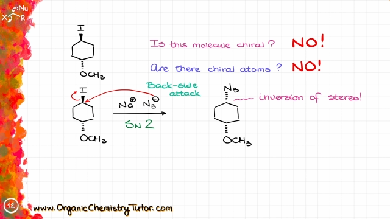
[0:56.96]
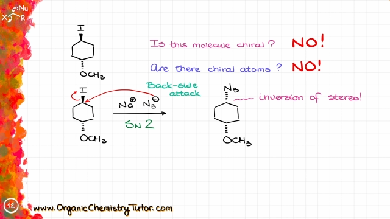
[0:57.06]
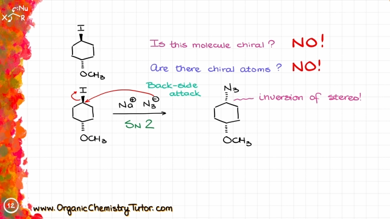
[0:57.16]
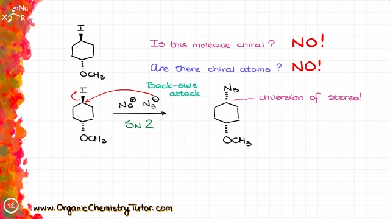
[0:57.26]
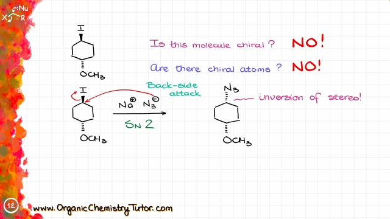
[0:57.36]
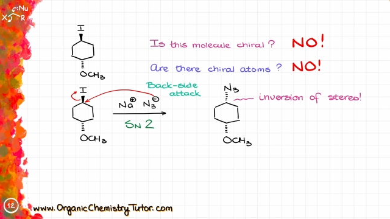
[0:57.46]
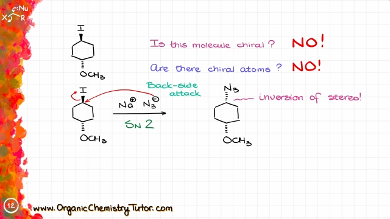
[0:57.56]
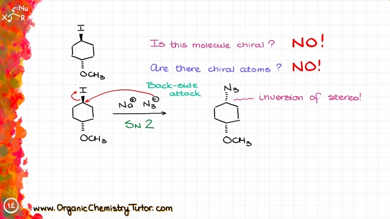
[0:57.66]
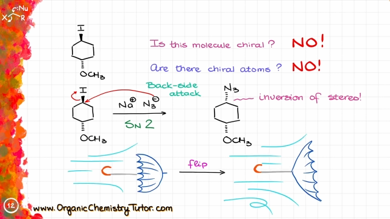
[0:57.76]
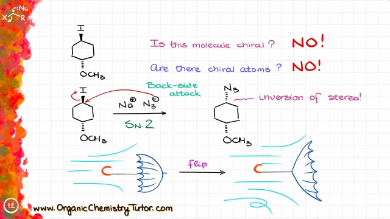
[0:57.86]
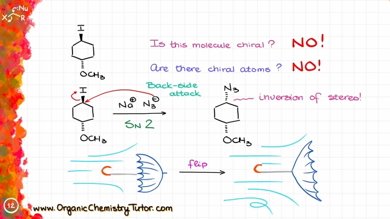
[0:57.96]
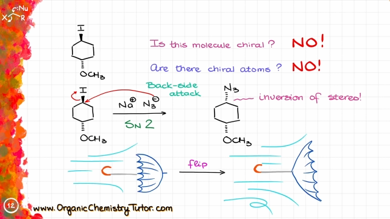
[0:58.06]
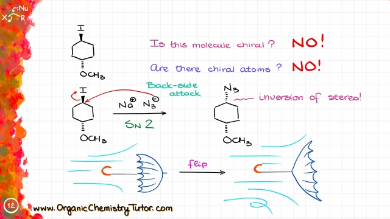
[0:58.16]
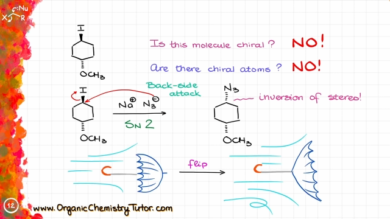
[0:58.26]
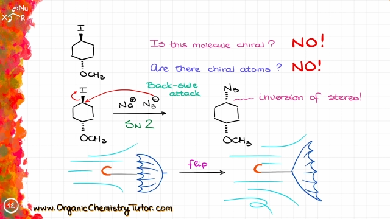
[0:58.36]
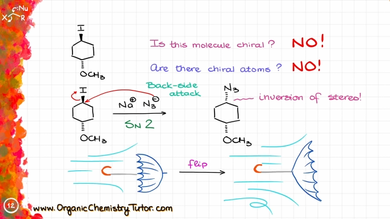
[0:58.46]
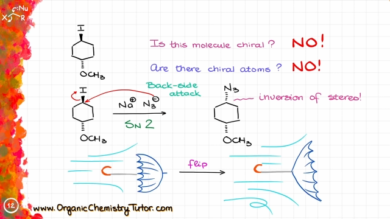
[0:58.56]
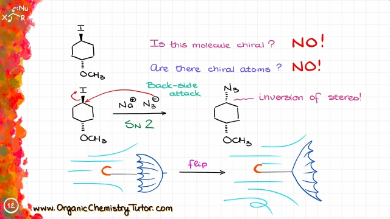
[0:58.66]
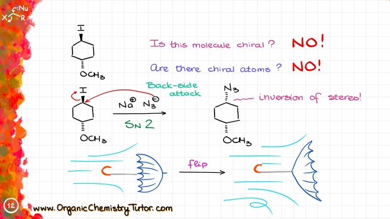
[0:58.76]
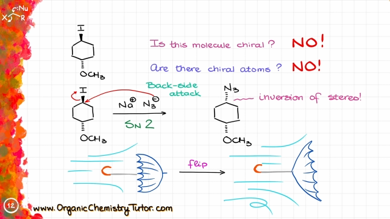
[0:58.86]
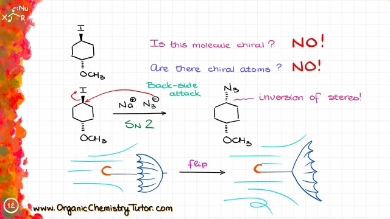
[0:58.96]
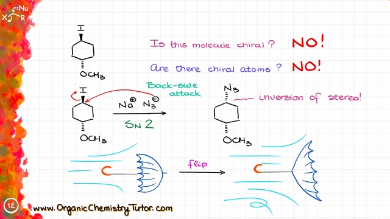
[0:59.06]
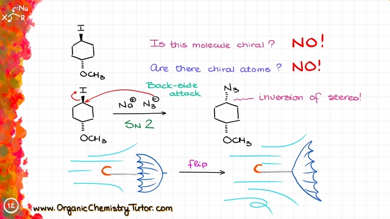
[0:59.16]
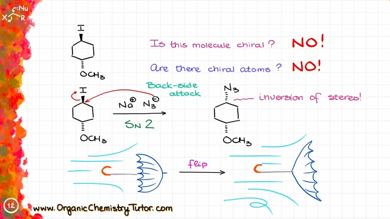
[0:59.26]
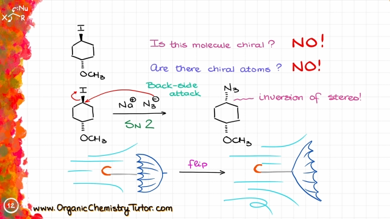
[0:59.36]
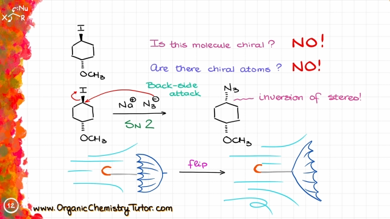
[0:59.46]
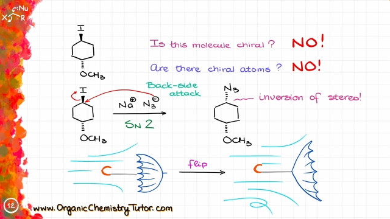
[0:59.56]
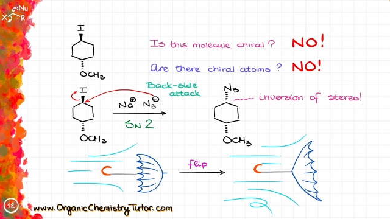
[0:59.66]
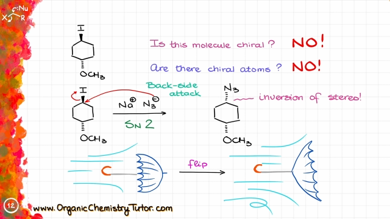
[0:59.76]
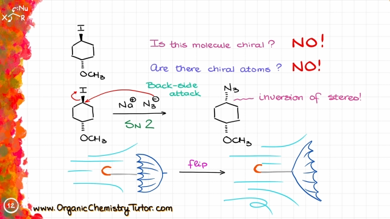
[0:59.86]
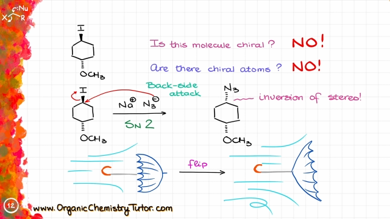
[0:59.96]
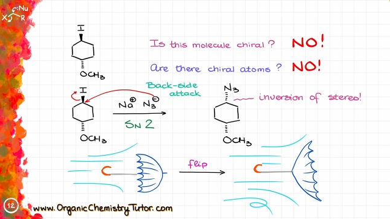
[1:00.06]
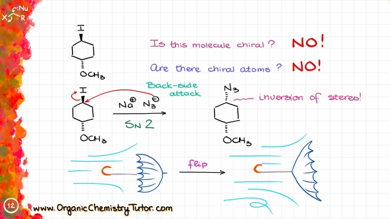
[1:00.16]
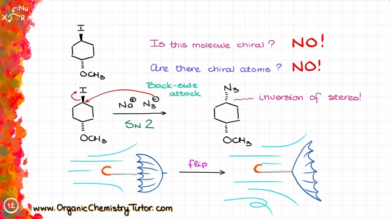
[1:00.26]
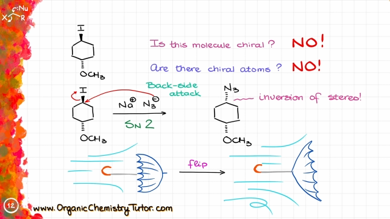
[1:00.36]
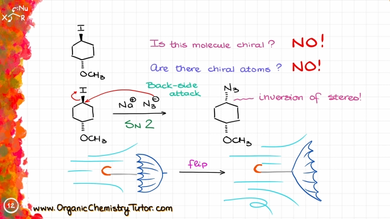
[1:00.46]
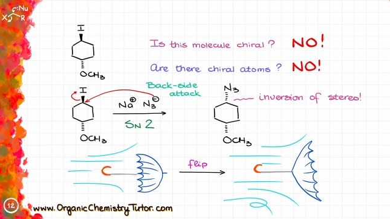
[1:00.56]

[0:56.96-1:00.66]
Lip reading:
No face is visible, so there are no lips to read.